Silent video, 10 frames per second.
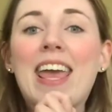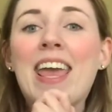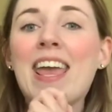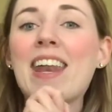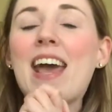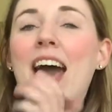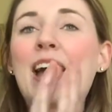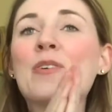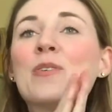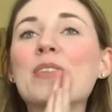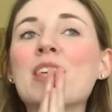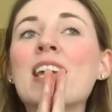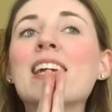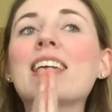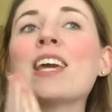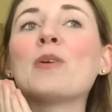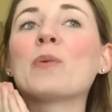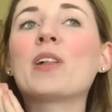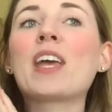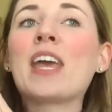And I don't think it
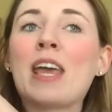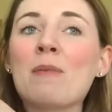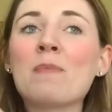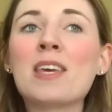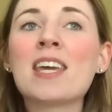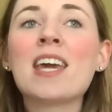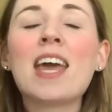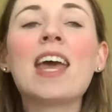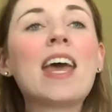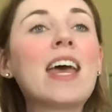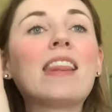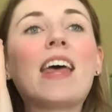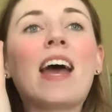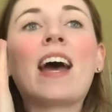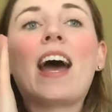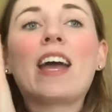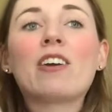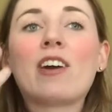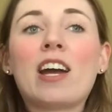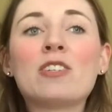really hit me that I
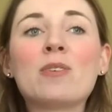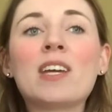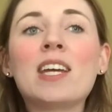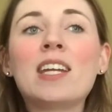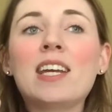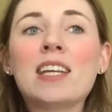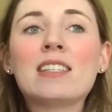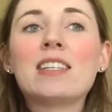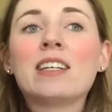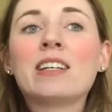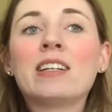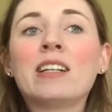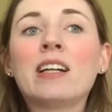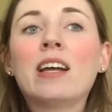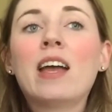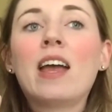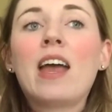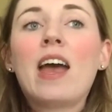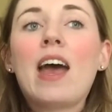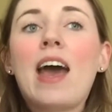graduated until
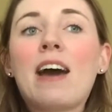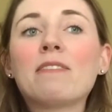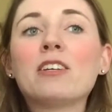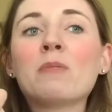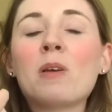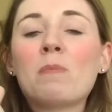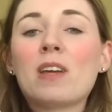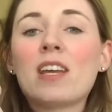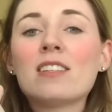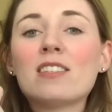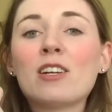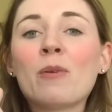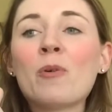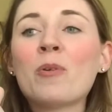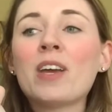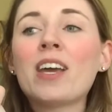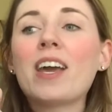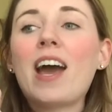after my pinning ceremony.